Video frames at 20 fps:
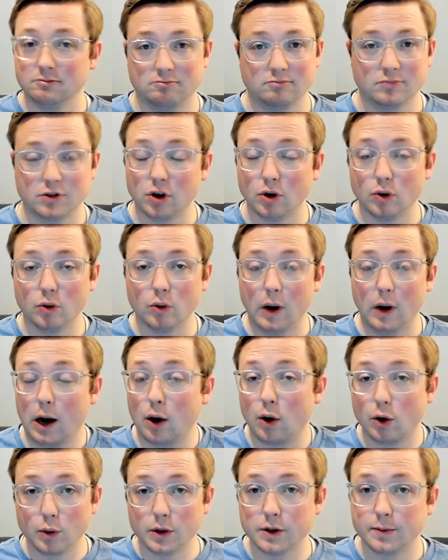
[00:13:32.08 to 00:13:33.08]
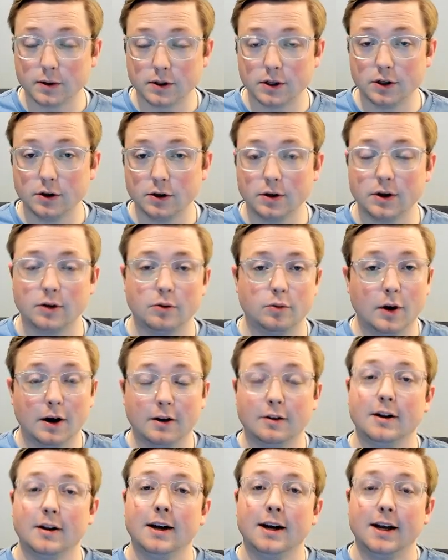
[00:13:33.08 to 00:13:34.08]
So how are we supposed to do it?
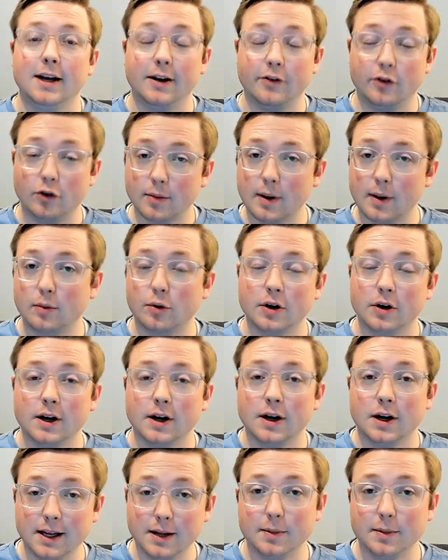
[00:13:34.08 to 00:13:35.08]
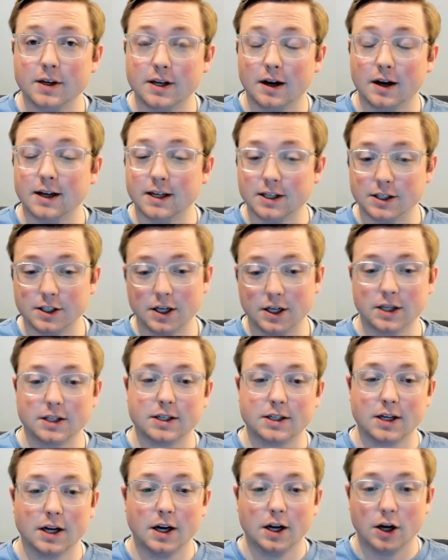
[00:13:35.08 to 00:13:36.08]
Well, if you remember, EBITDA is
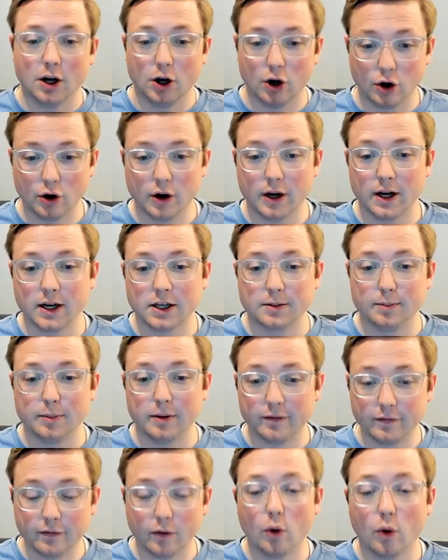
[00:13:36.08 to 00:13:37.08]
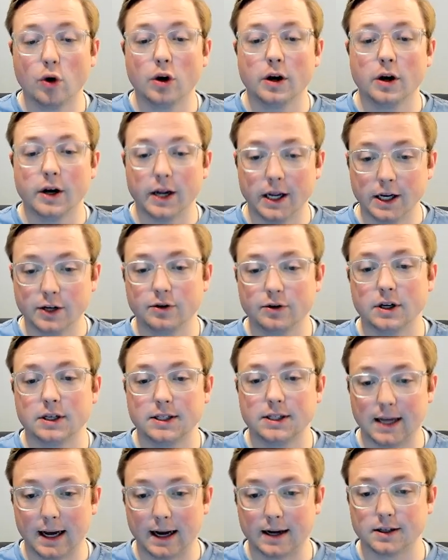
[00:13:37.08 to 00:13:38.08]
just earnings before interest,
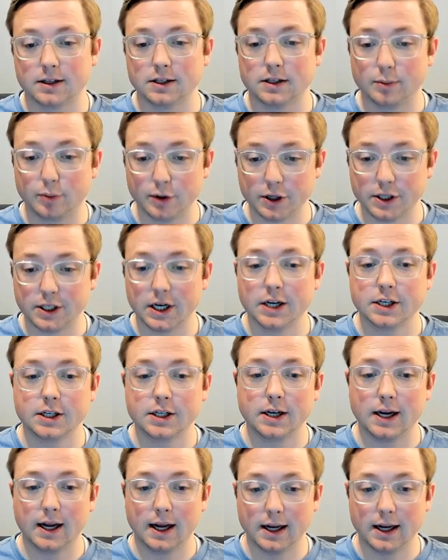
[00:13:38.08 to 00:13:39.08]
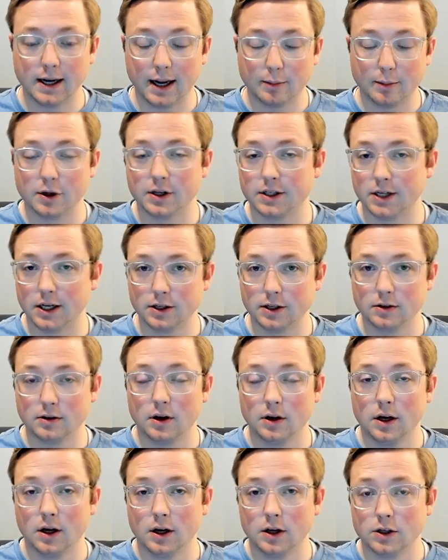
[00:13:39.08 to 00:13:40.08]
taxes, depreciation, and amortization.
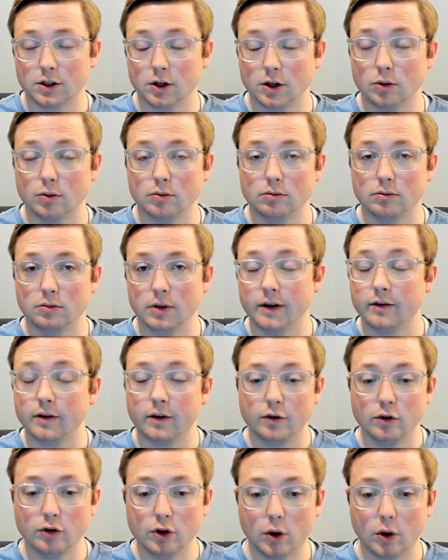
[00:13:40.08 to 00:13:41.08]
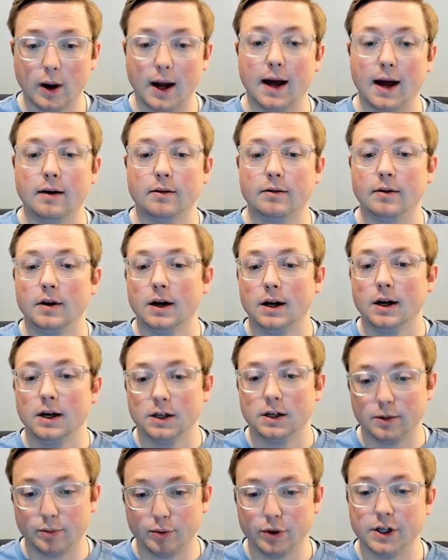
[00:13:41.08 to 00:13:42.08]
So even if you don't have
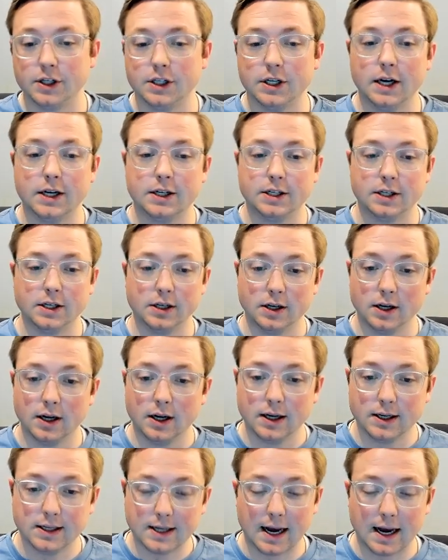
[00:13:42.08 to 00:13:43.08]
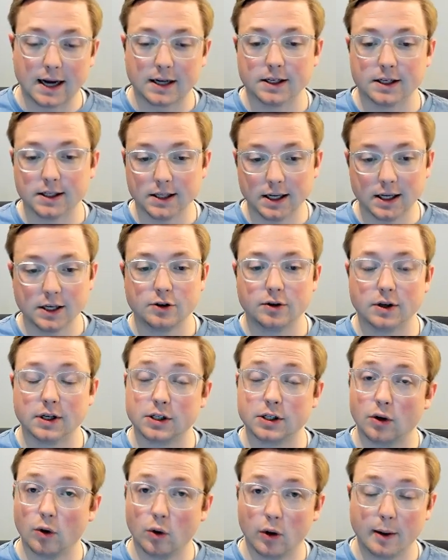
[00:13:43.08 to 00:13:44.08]
depreciation, taxes,
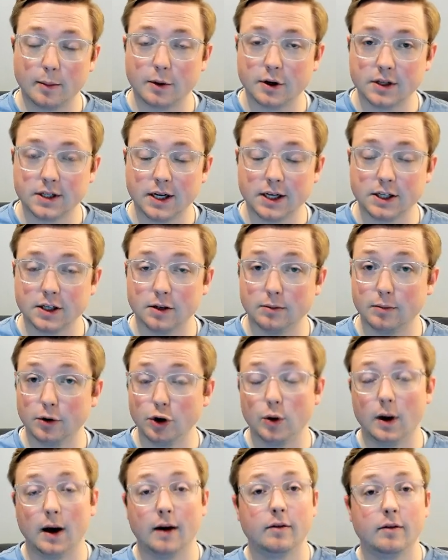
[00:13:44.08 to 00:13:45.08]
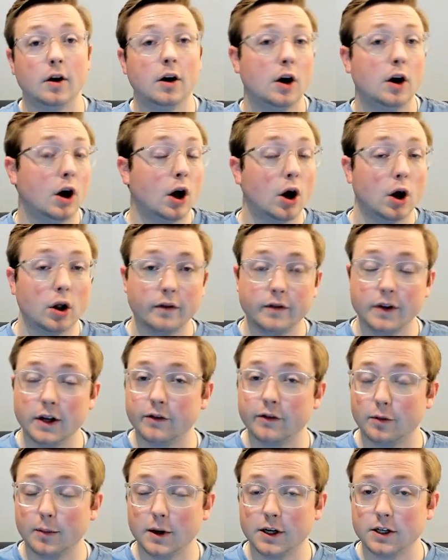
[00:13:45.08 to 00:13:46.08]
interest, or amortization, but you have all of the
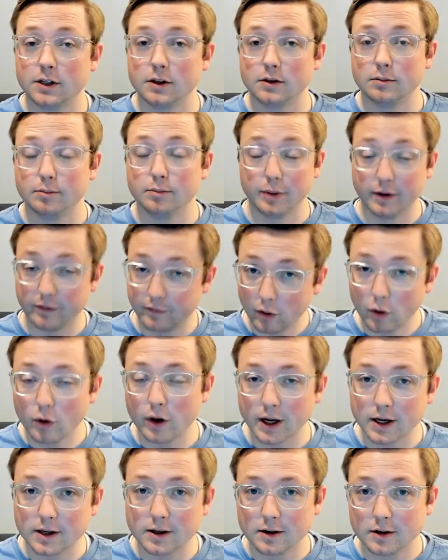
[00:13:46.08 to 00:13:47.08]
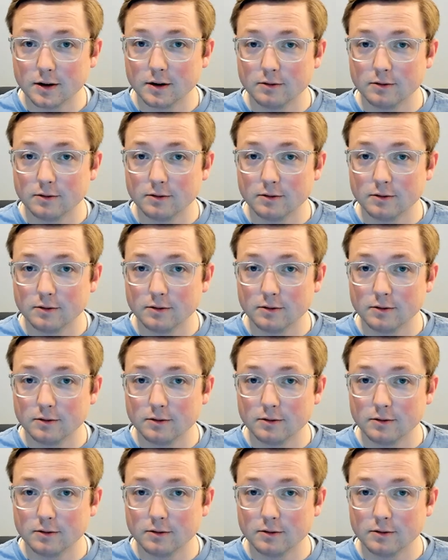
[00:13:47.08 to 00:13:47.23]
information before it,